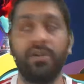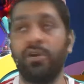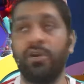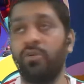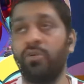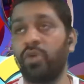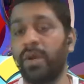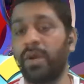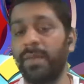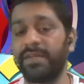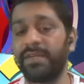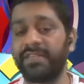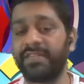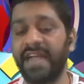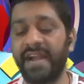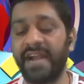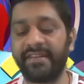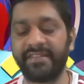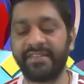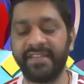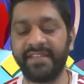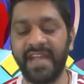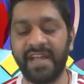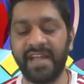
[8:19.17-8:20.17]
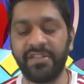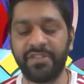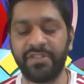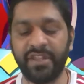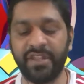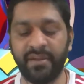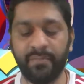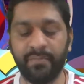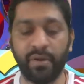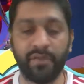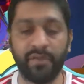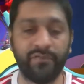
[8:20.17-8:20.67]
Look at the stats he has in the
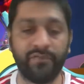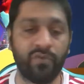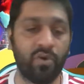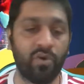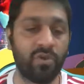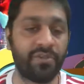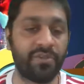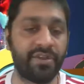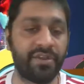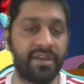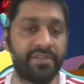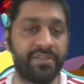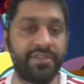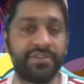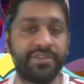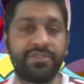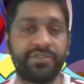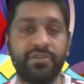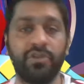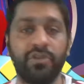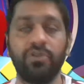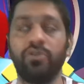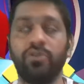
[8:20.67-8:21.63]
number of goals and assists.